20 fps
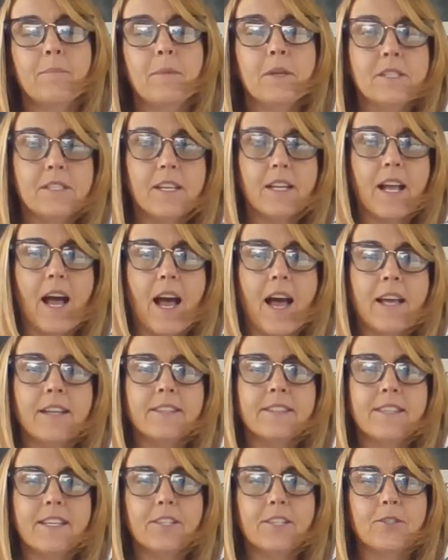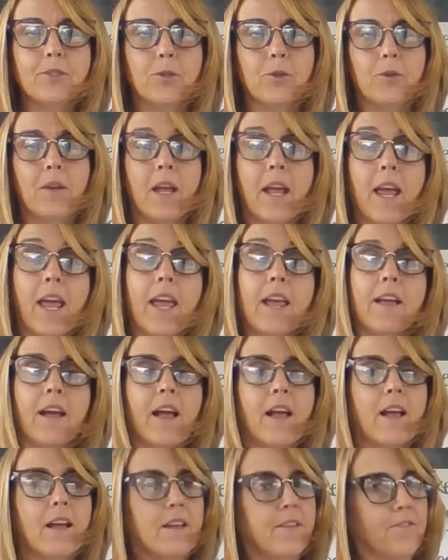Miss you guys. See you soon.
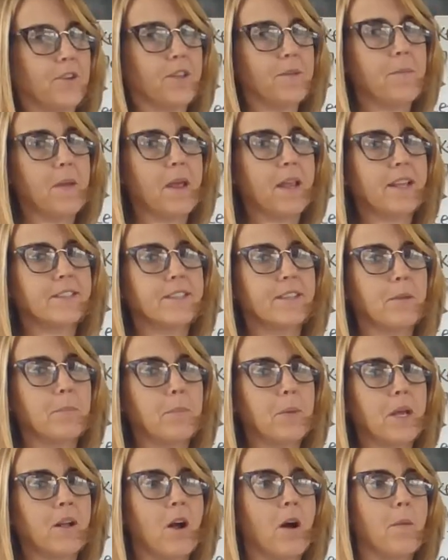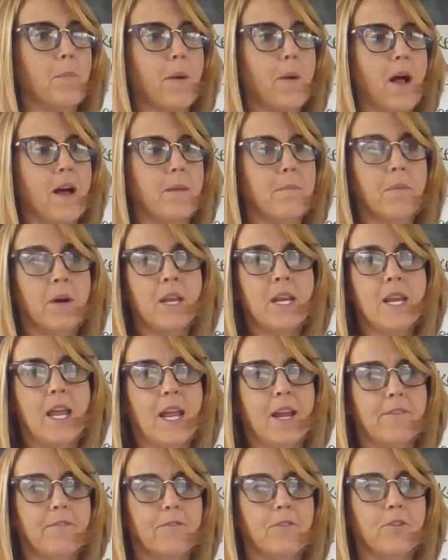Hey, if you can make it to the pickup on
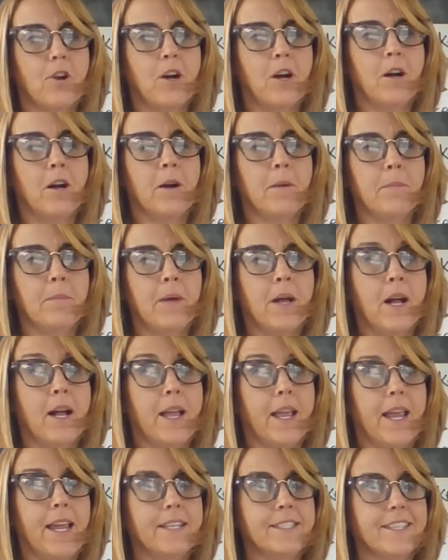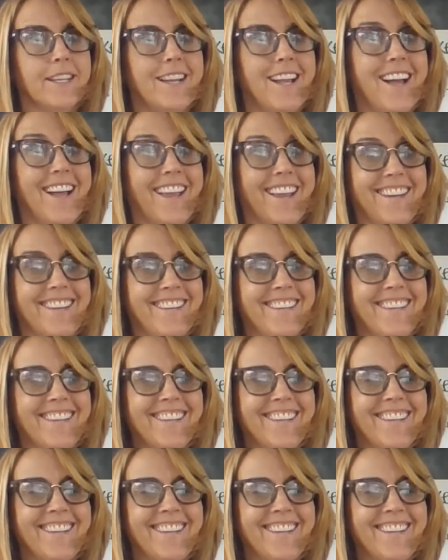Monday from 8 to 9,